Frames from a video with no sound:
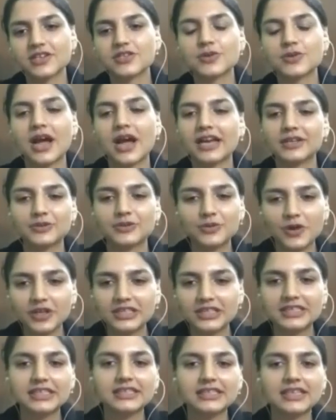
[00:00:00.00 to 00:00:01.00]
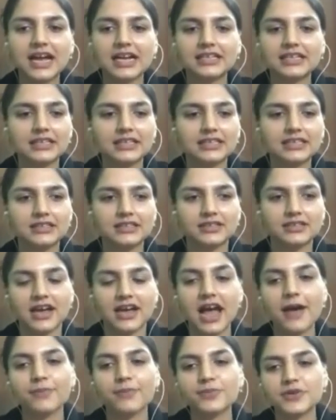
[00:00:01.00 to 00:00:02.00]
So I do not think that it
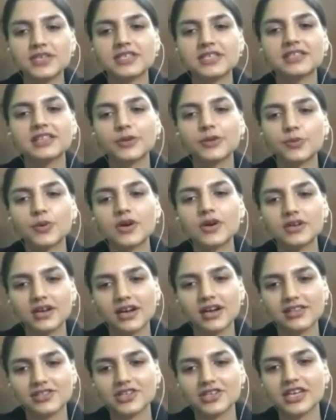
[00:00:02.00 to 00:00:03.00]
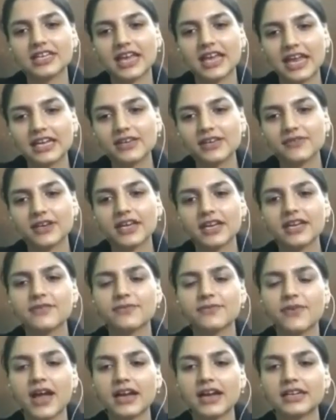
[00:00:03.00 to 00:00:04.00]
hampers in the work culture in any way.
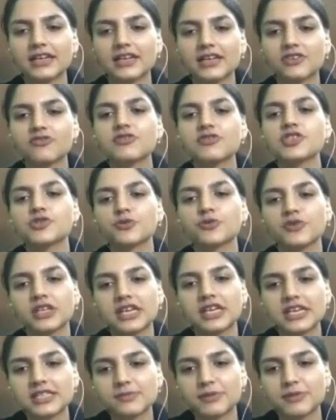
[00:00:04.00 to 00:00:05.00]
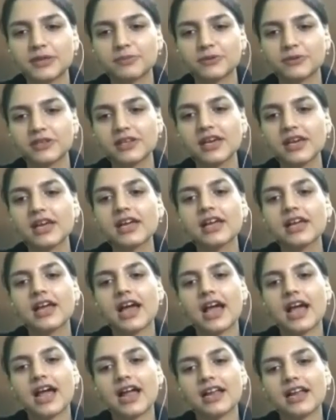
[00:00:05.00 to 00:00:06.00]
In fact, it rejuvenates people
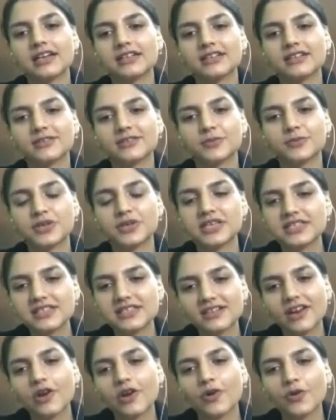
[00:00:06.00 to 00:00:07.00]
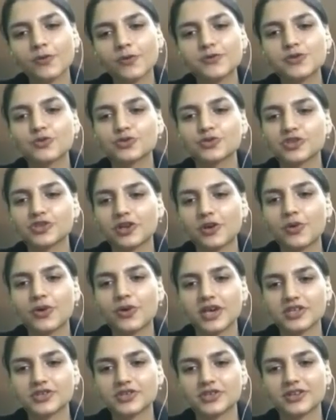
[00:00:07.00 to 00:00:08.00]
and brings in a lot of social
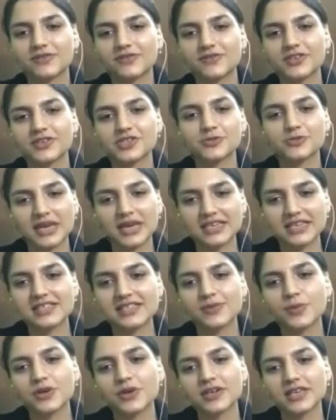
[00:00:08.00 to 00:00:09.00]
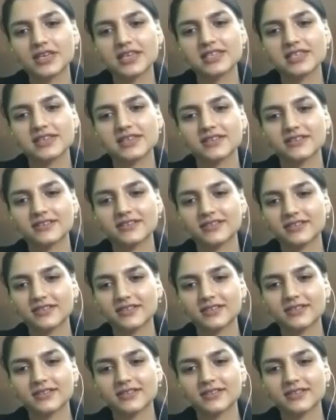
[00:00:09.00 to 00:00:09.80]
cohesion, which makes the work easier.